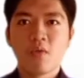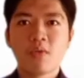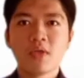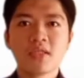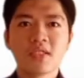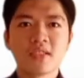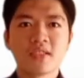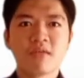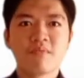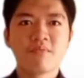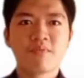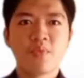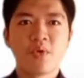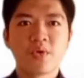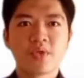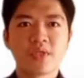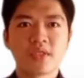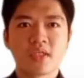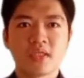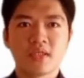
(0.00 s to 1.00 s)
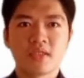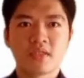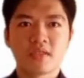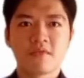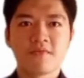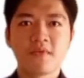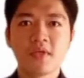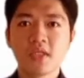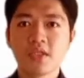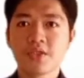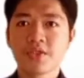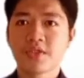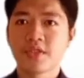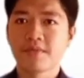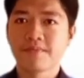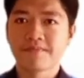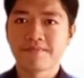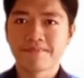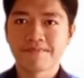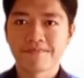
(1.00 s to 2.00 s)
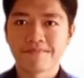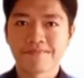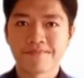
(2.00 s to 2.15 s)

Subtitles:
What is the importance of leadership?